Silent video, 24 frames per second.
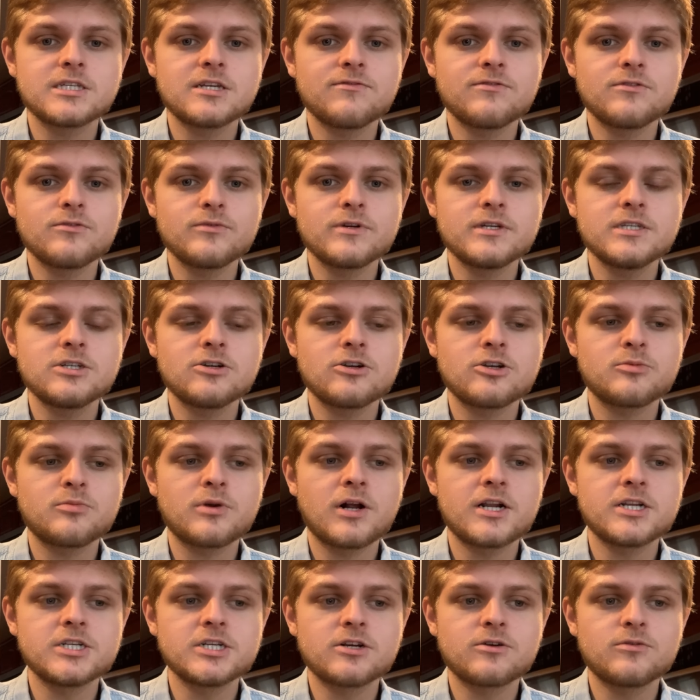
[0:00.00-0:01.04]
of the research
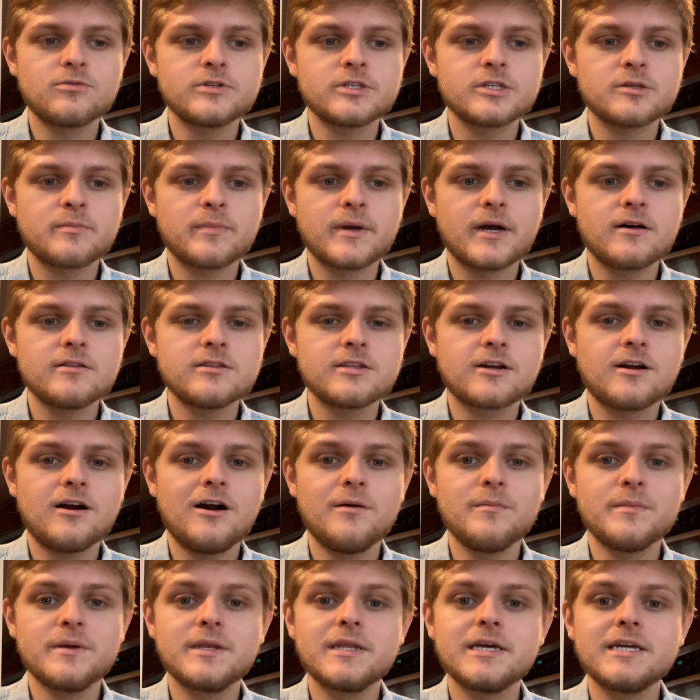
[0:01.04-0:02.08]
project was about the
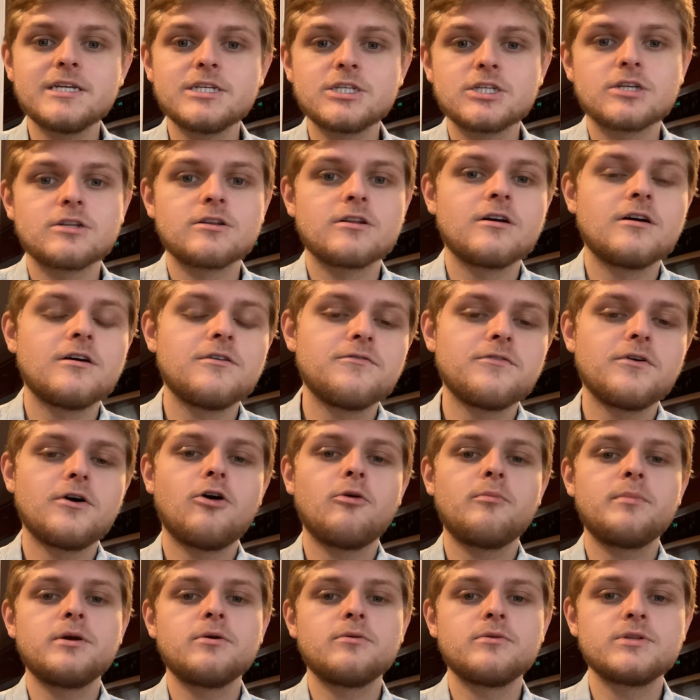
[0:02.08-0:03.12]
combination of
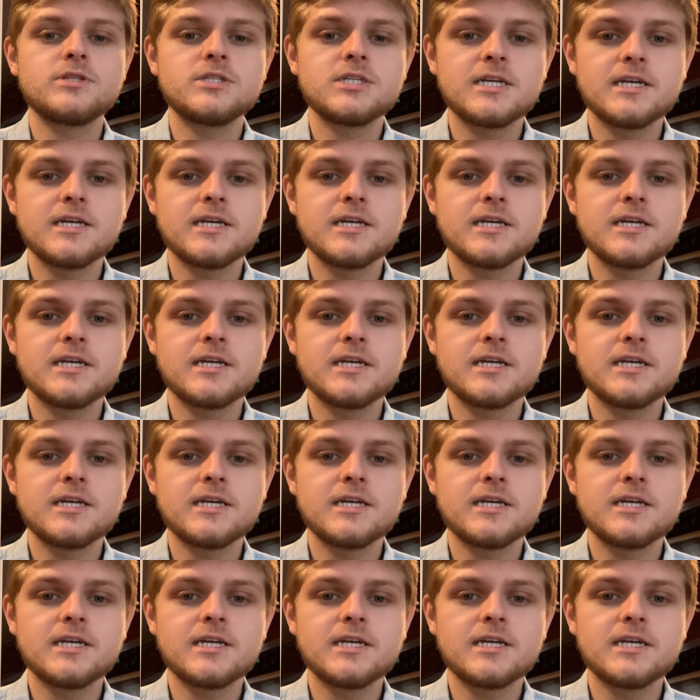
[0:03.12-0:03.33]
opioids